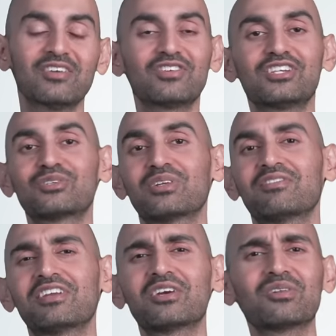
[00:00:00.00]
If you enjoy the
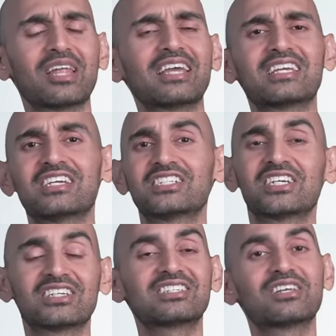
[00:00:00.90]
video, like it,
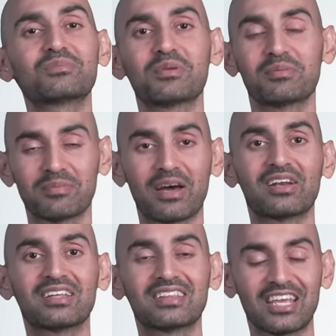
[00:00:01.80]
share it, tell the people about
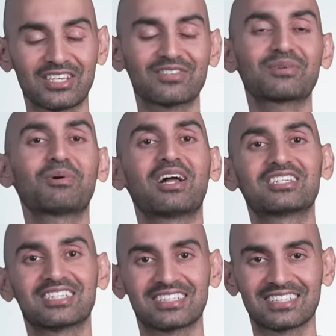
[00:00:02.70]
it. Thank you for watching.